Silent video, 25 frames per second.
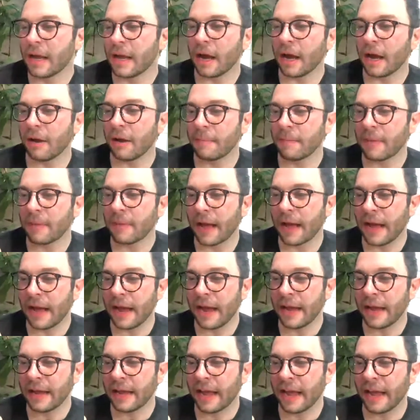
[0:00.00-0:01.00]

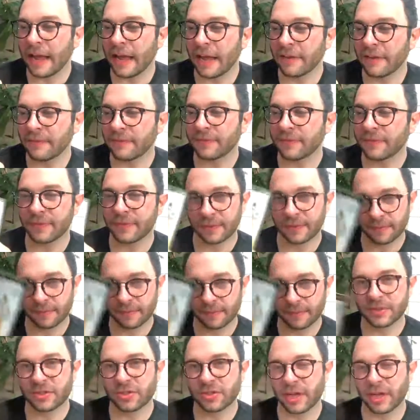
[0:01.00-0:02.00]
I have
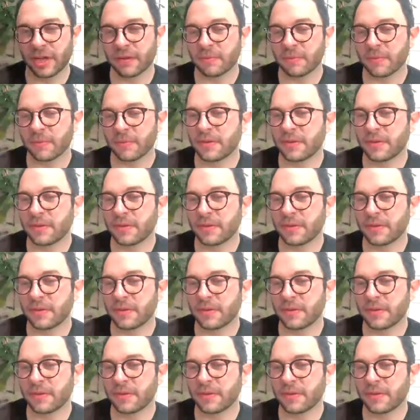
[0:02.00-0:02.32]
shared